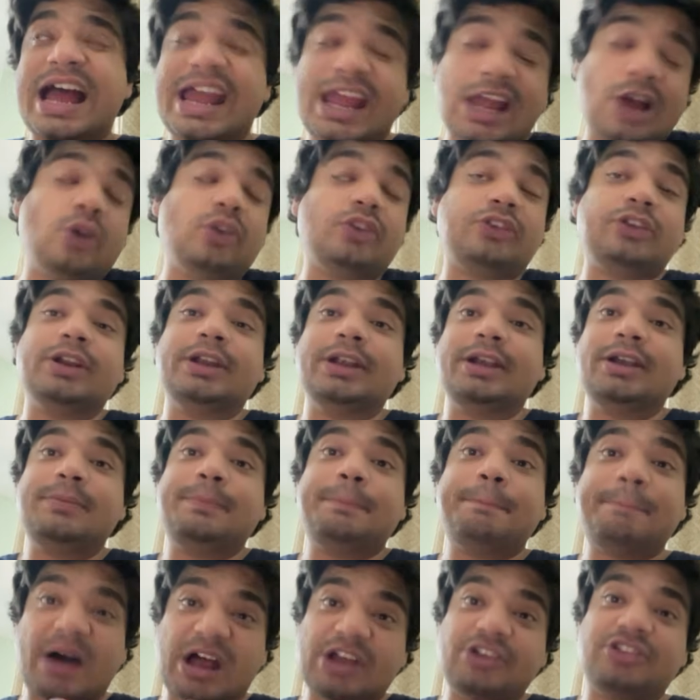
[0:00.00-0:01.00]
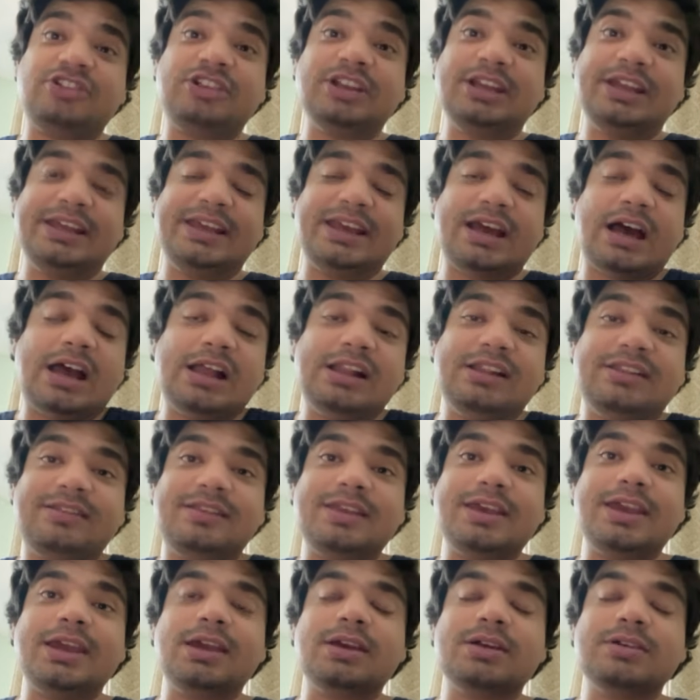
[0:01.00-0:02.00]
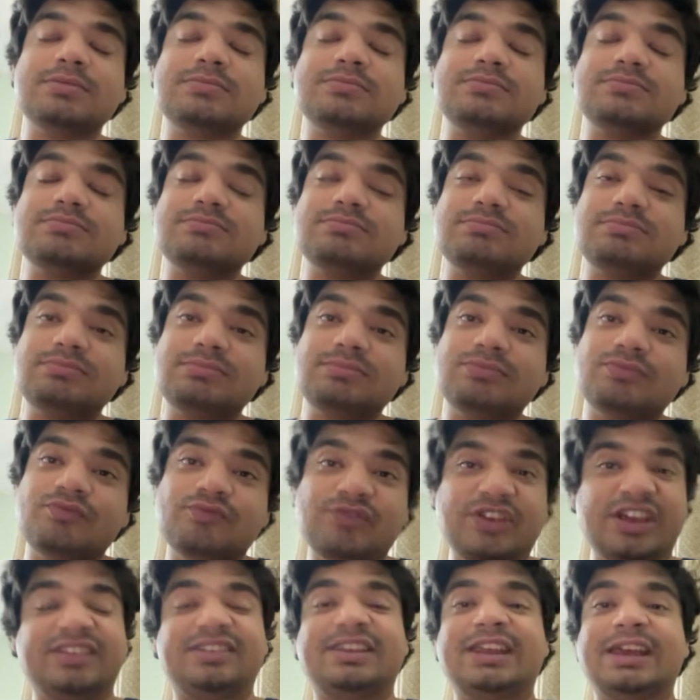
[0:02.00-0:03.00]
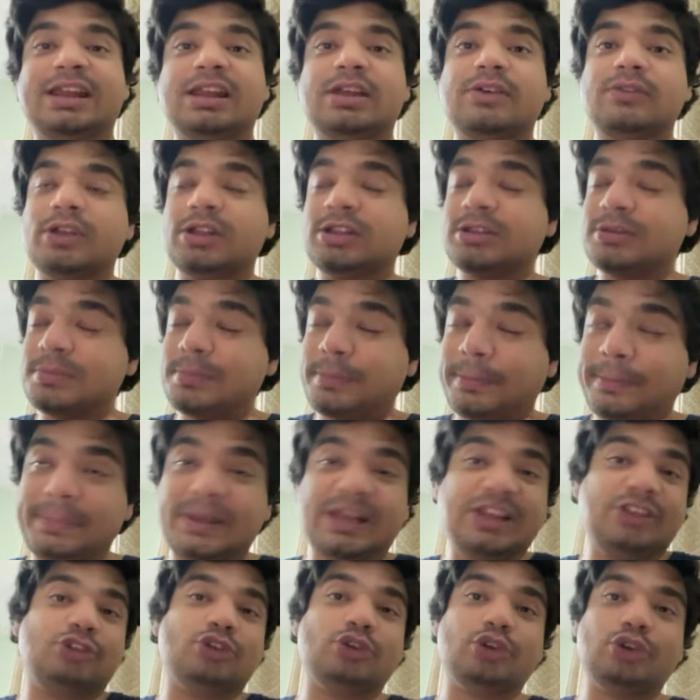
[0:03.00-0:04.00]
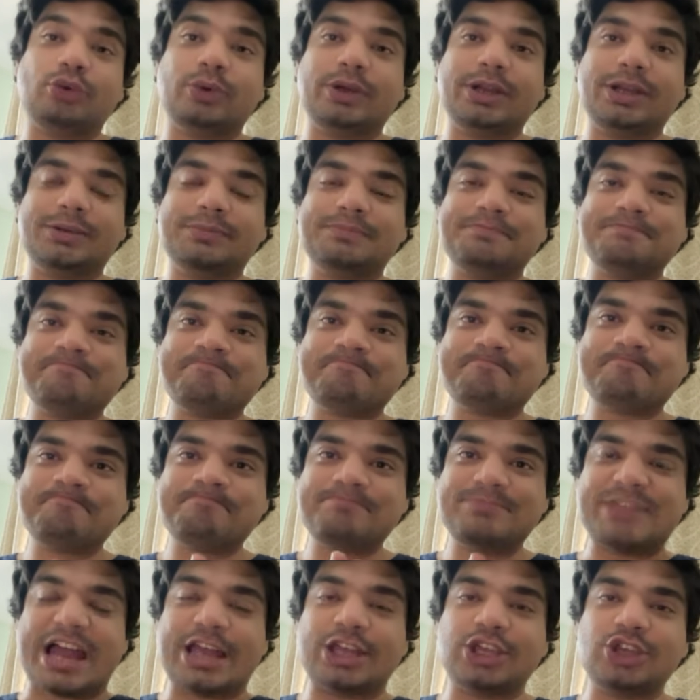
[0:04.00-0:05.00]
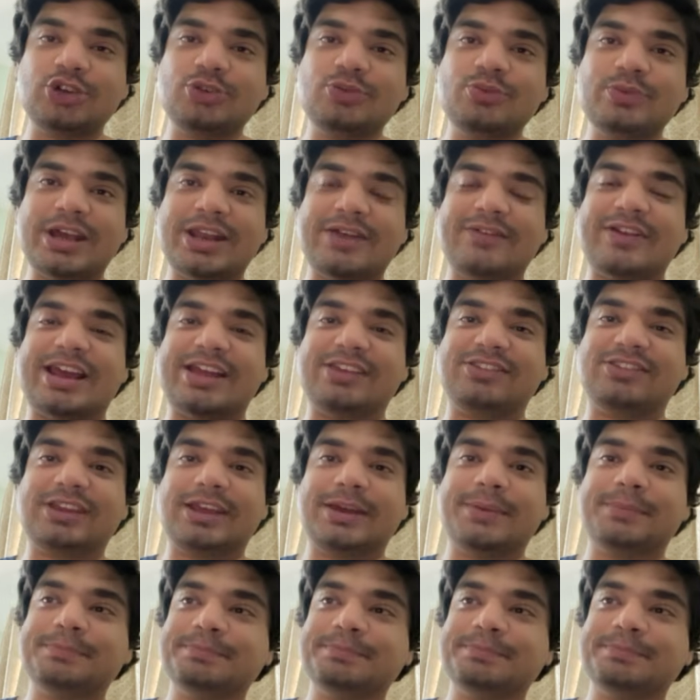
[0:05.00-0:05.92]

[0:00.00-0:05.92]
I also did partially, I'll say, wasting 11th. Please don't do it. Thank you and have a nice day.